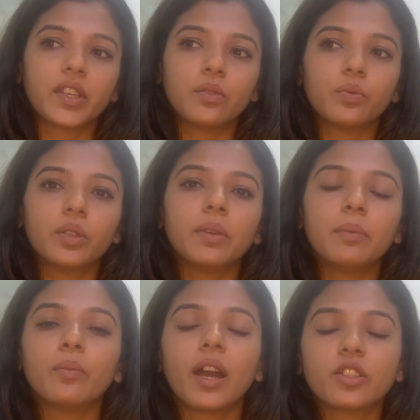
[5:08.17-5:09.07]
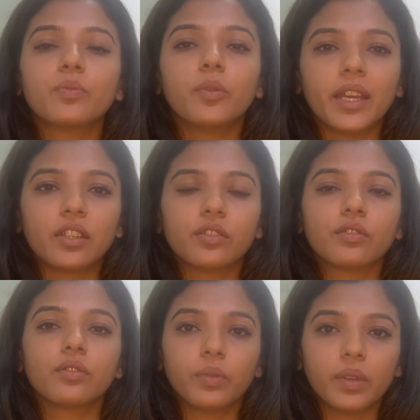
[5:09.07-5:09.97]
it would be much more better
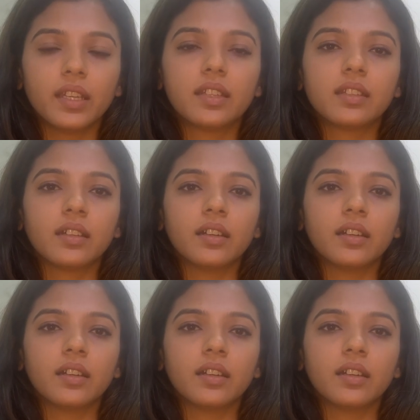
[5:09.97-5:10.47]
to do it